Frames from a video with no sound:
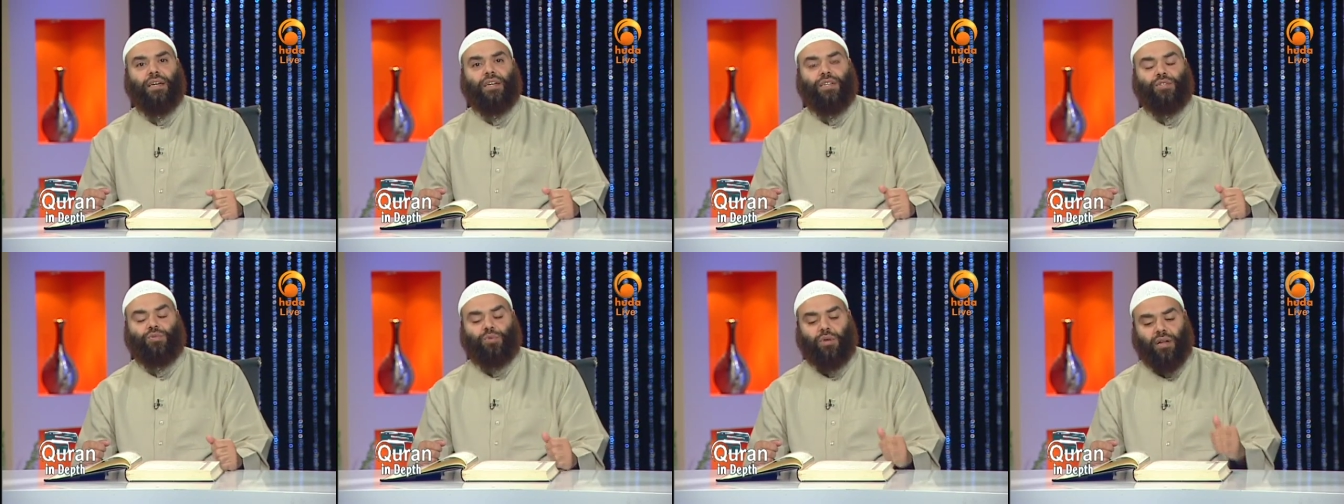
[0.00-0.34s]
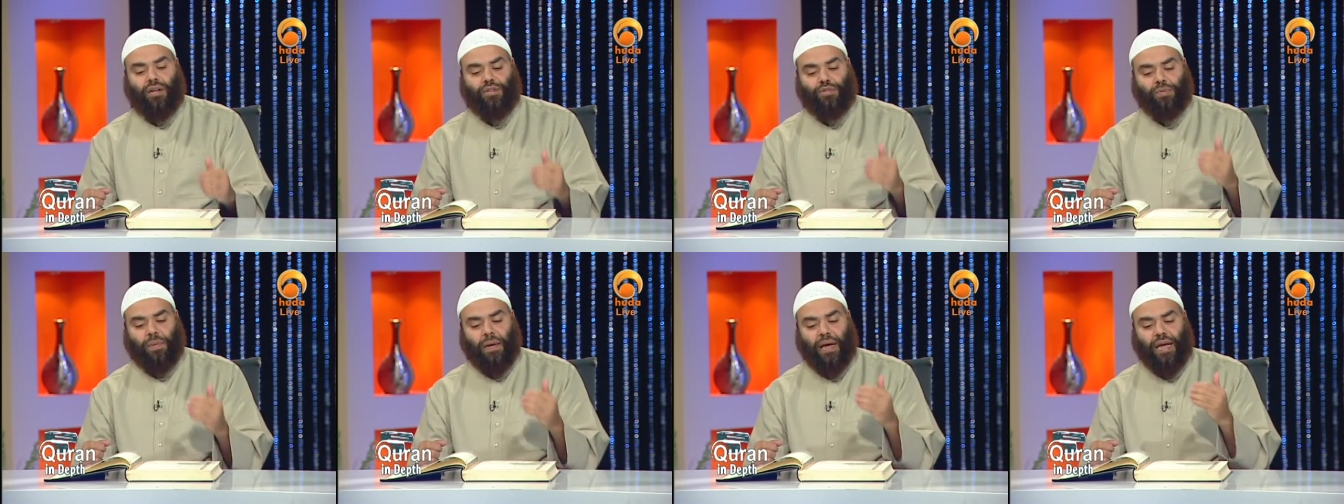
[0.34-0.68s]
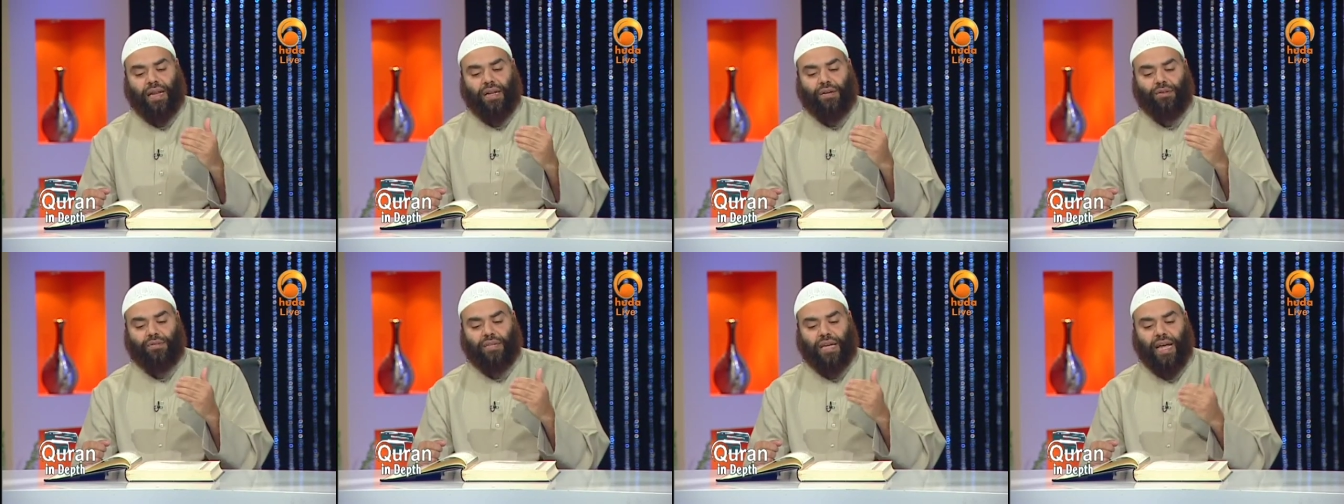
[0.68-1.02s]
So Allah
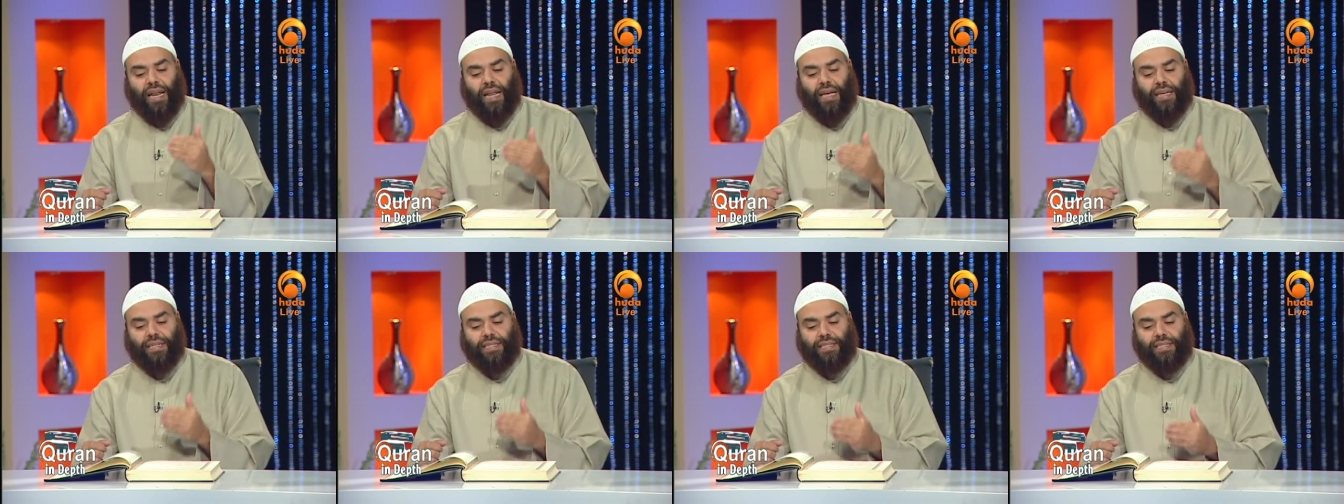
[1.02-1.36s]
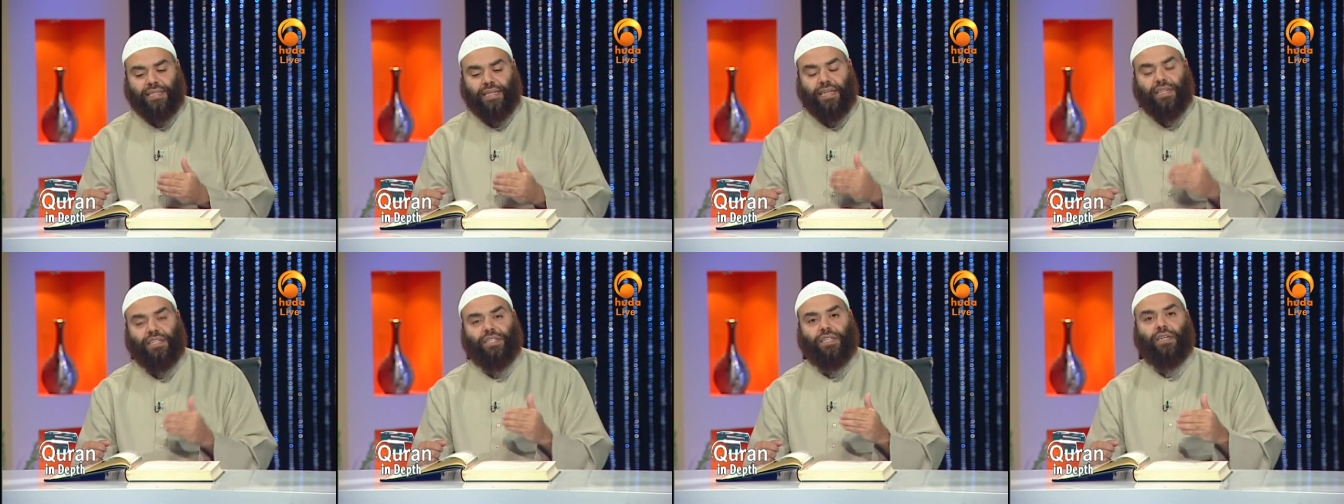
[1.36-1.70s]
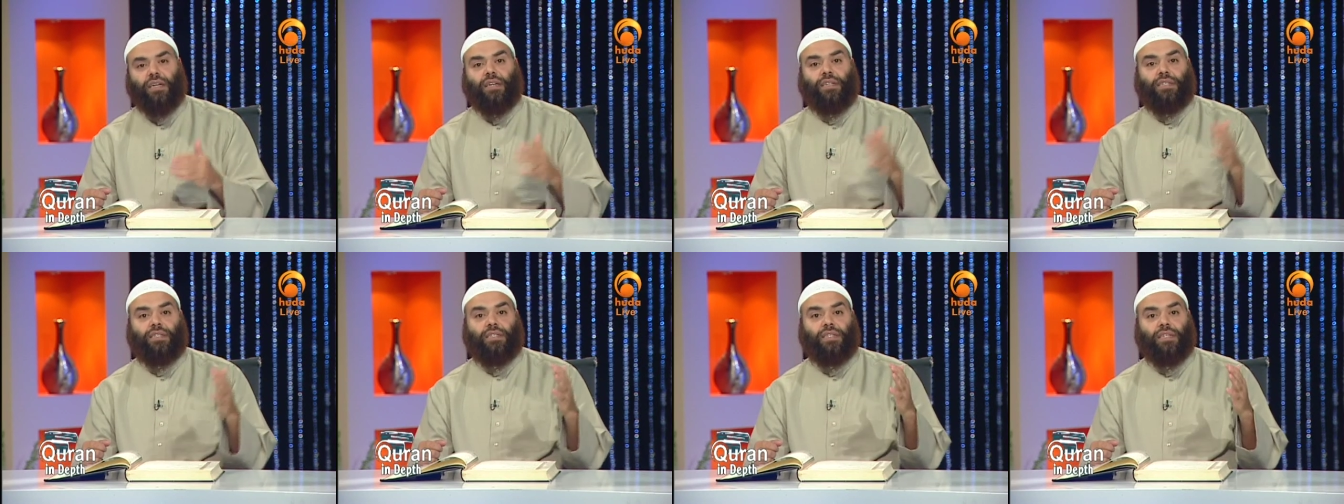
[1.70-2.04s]
subhanahu wa ta'ala is
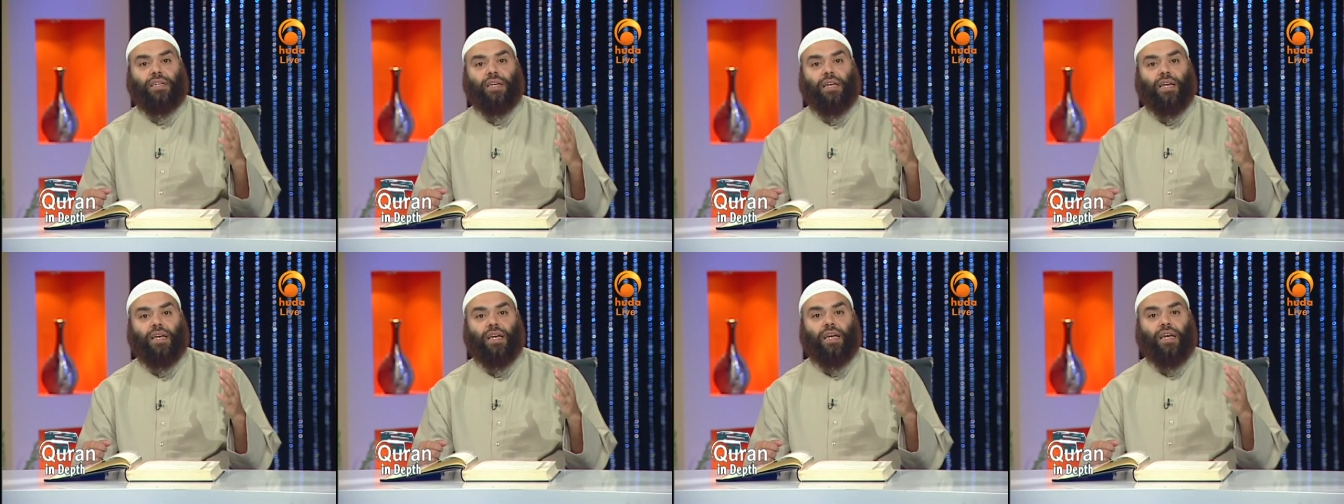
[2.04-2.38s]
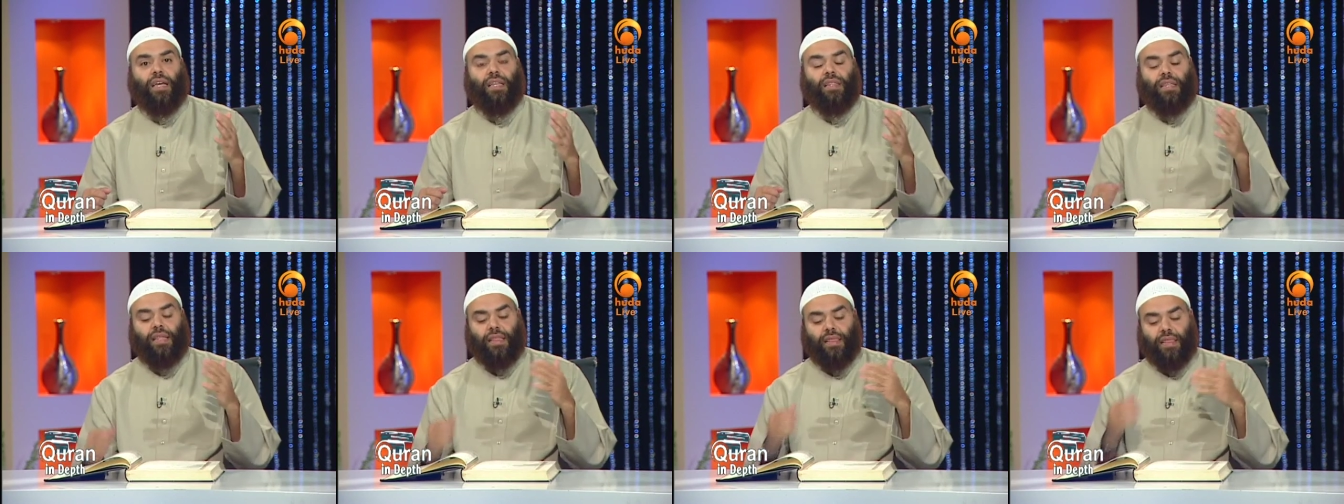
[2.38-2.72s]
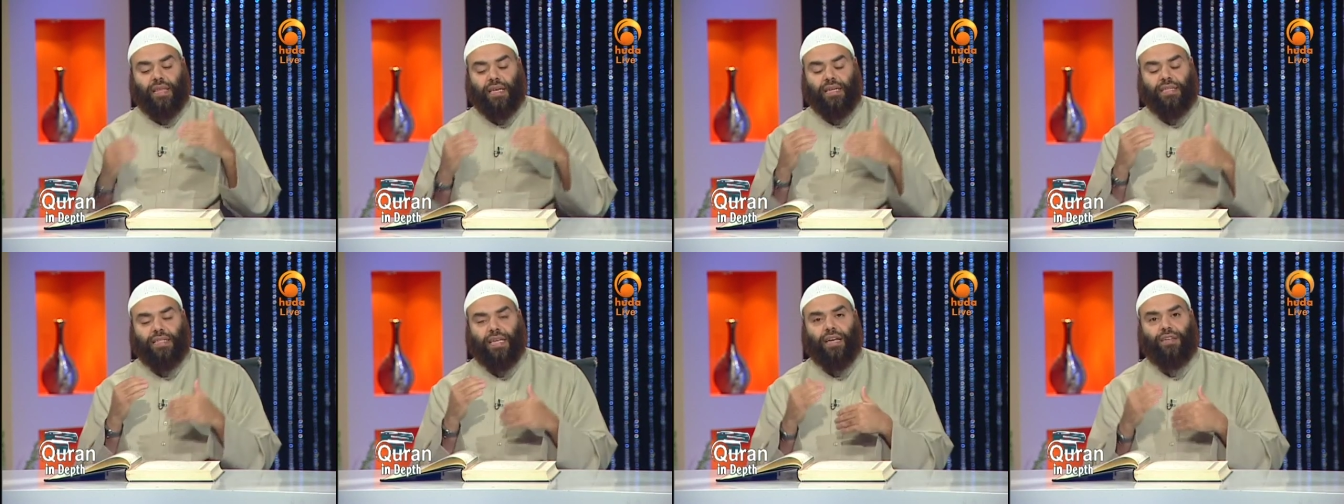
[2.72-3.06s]
teaching us that
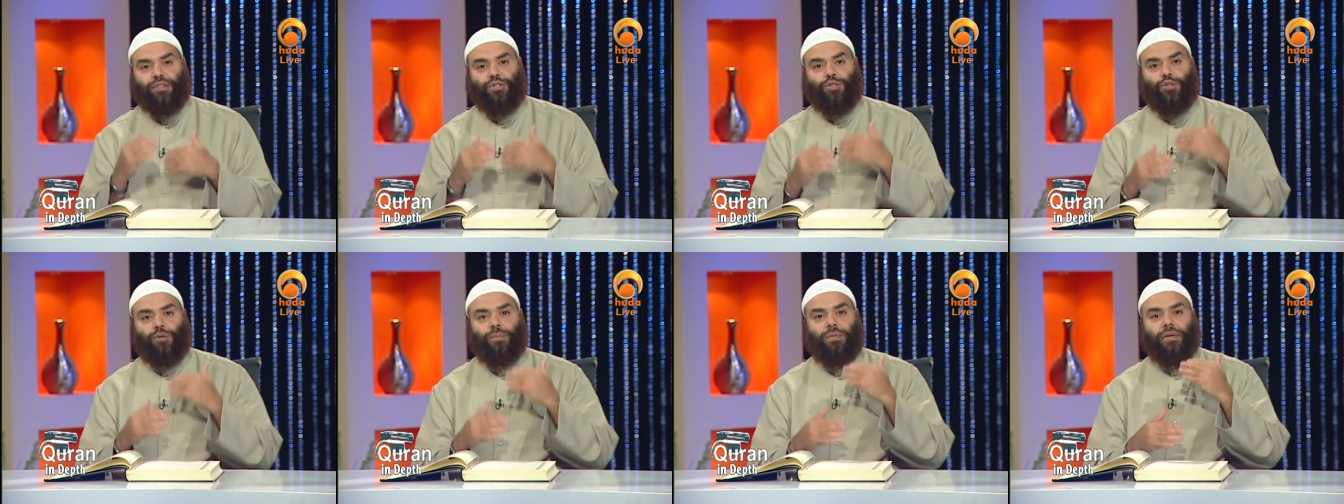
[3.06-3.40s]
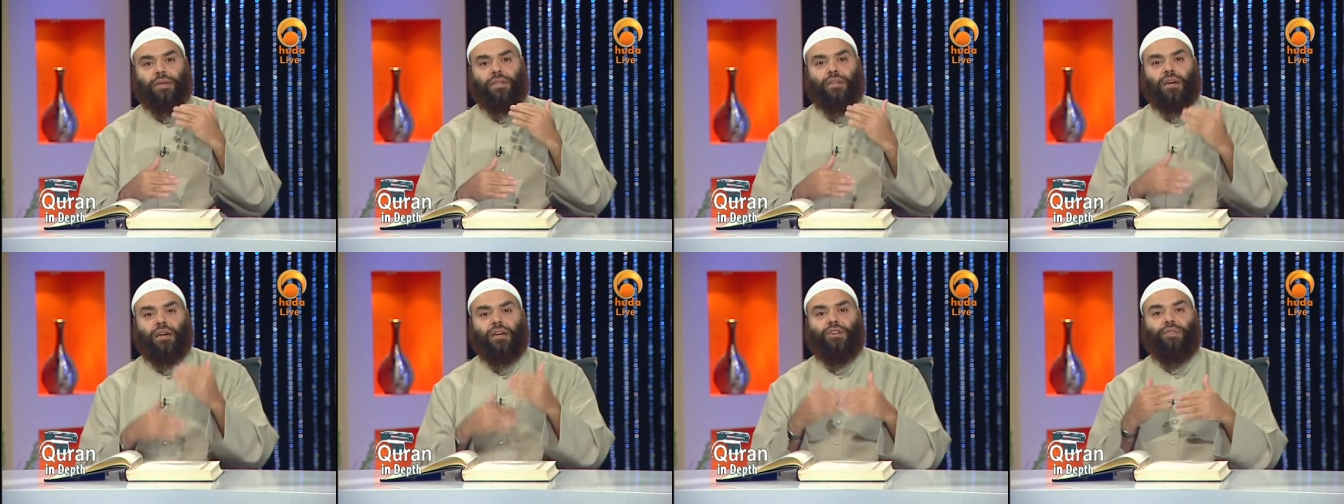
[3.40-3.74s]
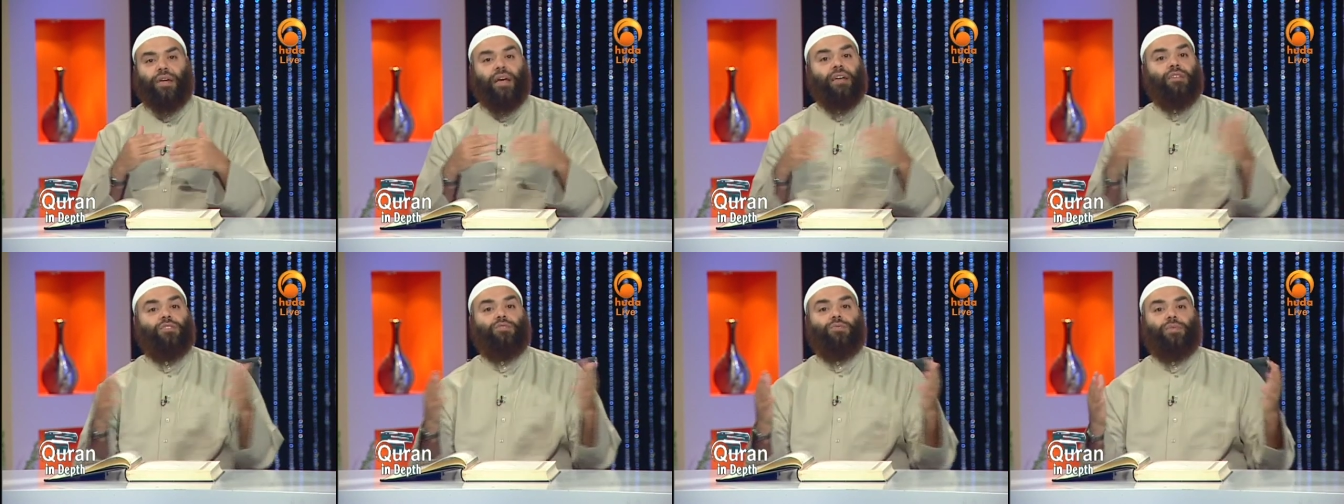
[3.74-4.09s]
things has to be done
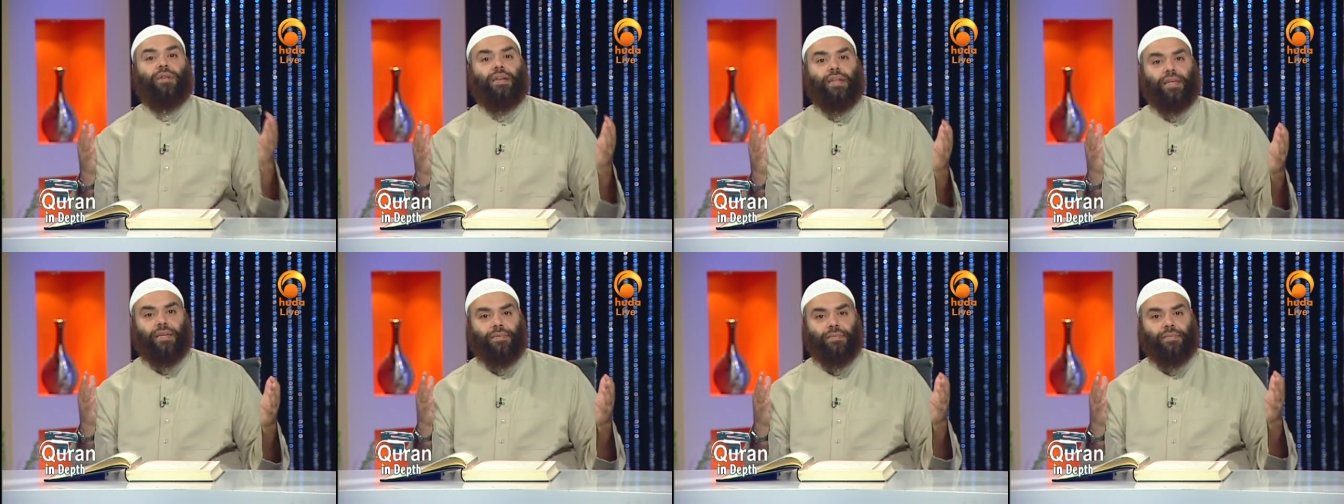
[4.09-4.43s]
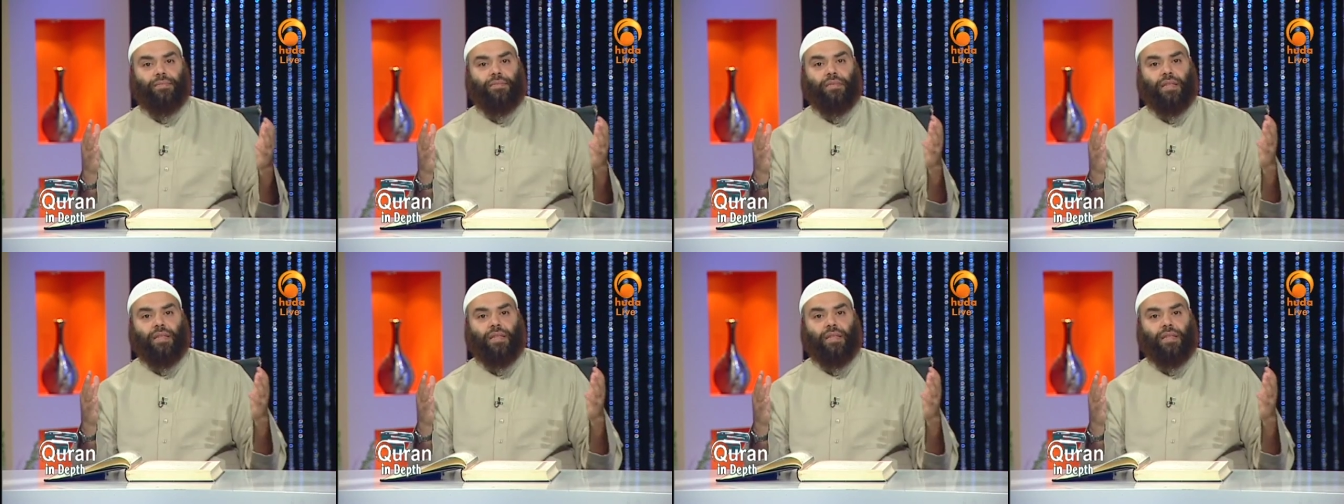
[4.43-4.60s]
gradually.